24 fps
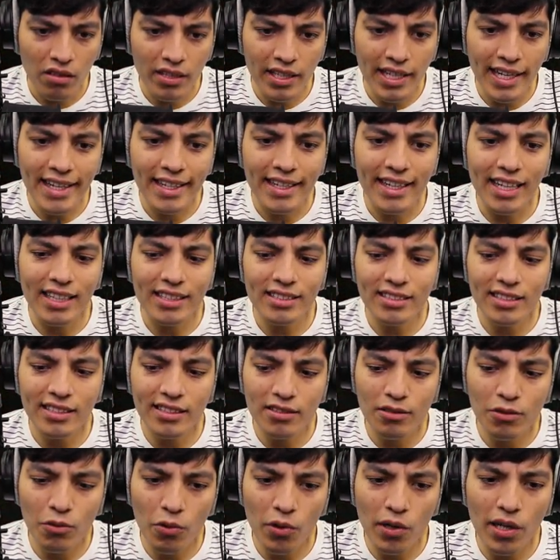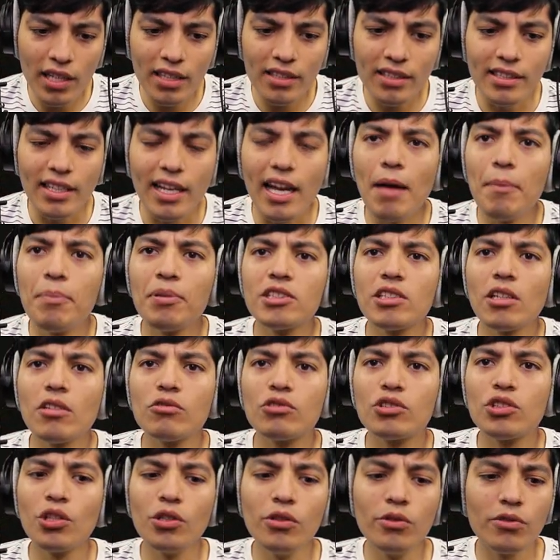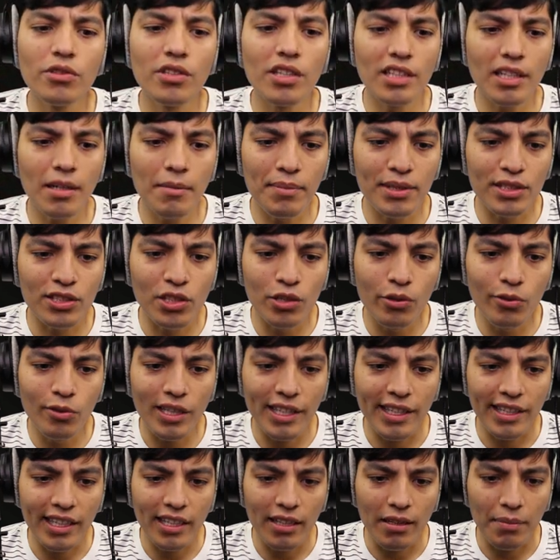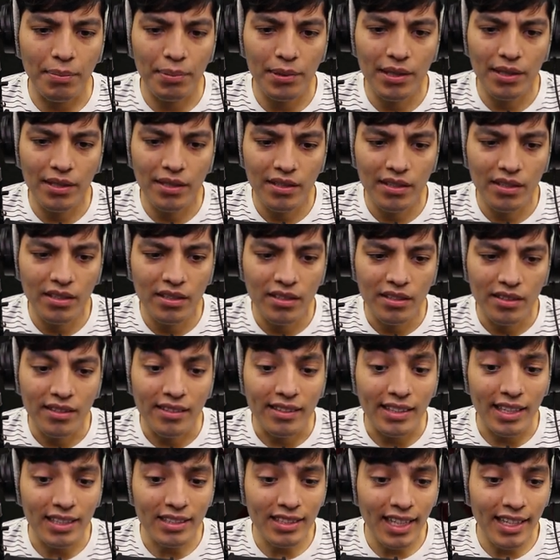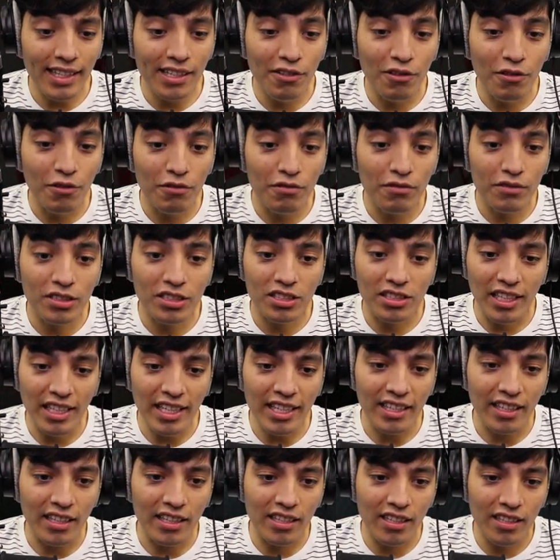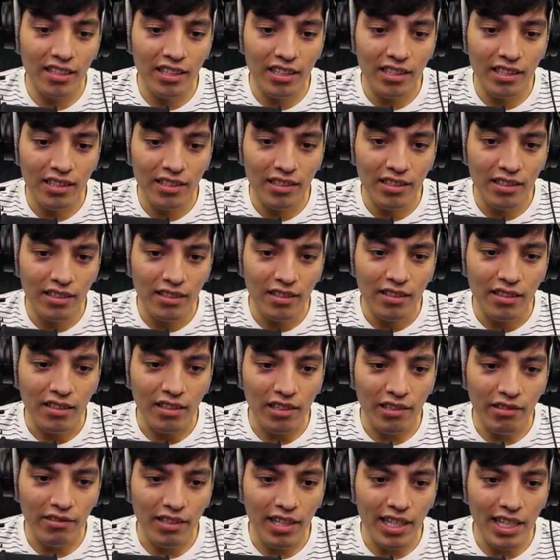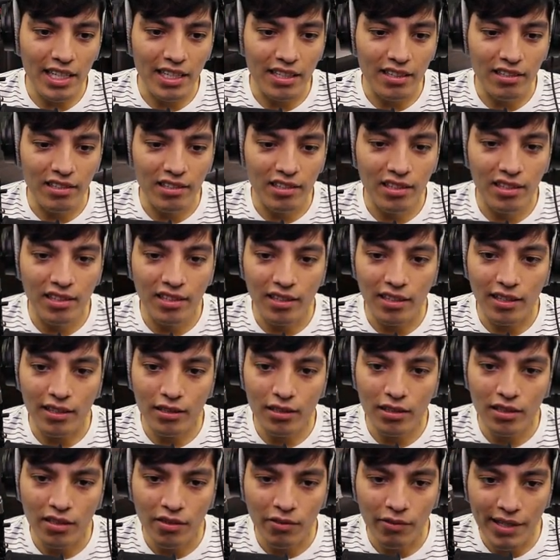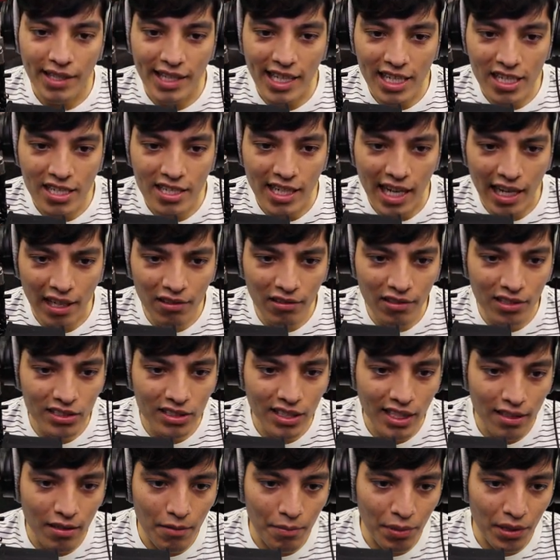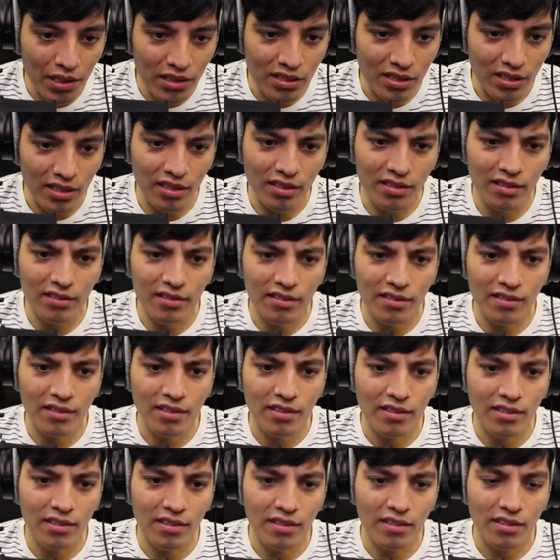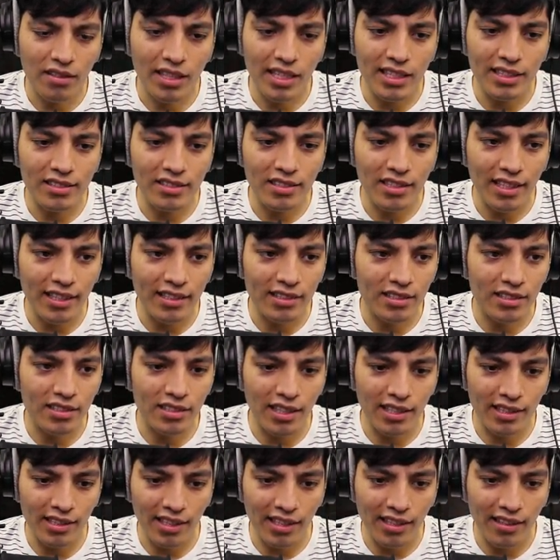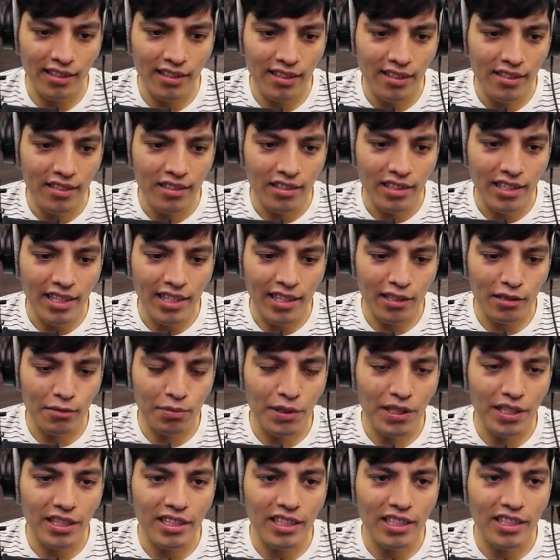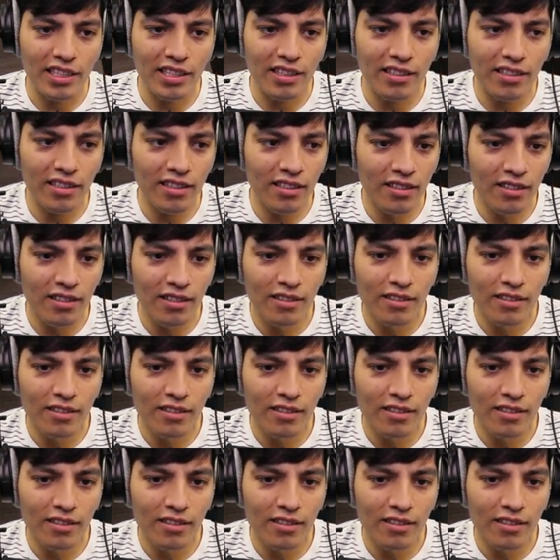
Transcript: Okay, guess since we're on episode two, the number two lit up. That's kind of sick. All That's wait. That shadow looks like a person. Okay, it's not. It's nothing. Okay, let's put it in here.